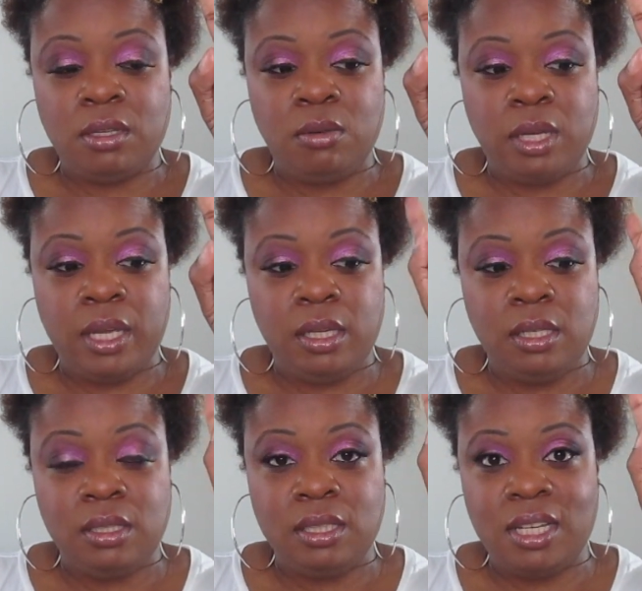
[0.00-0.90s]
Okay.
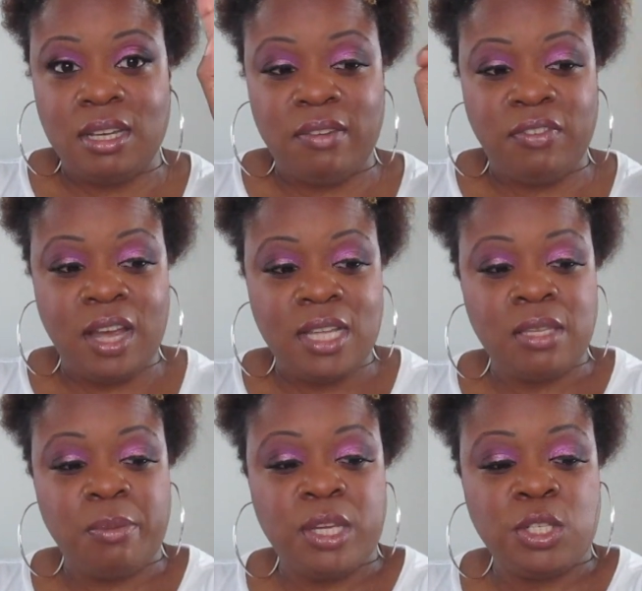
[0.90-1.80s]
Forgot
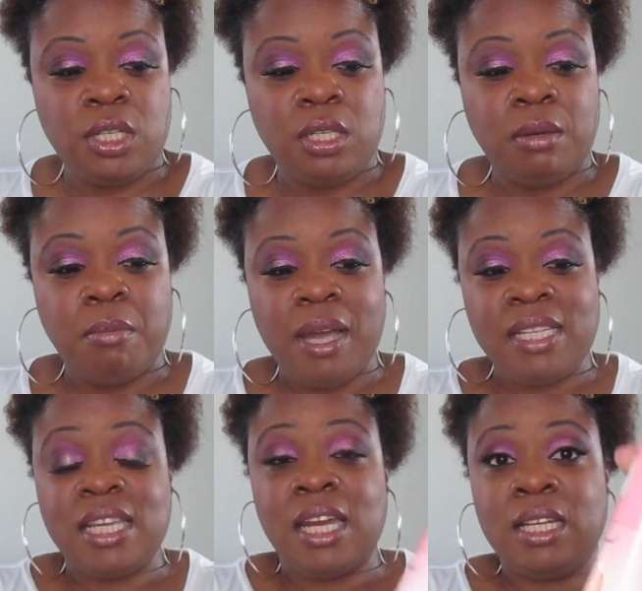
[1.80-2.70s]
to mention my
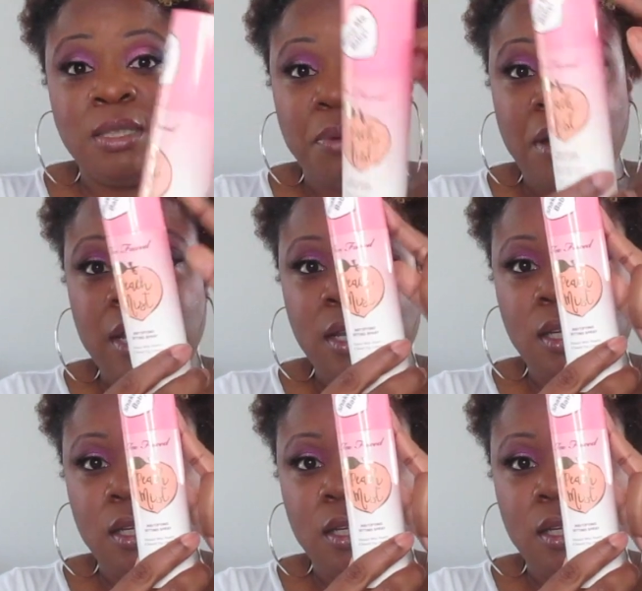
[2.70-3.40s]
setting spray.